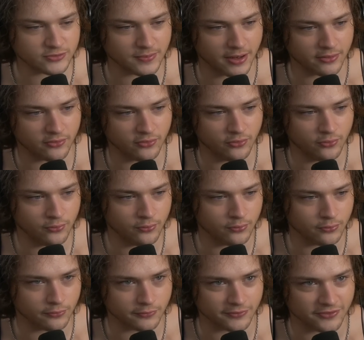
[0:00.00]
my
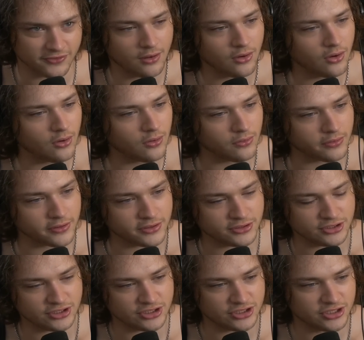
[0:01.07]
tools. Holy
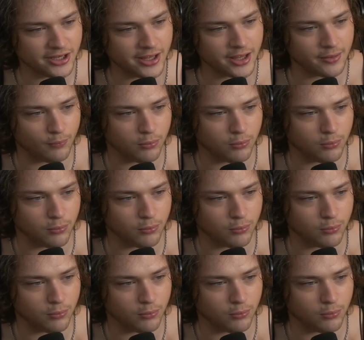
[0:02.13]
shit,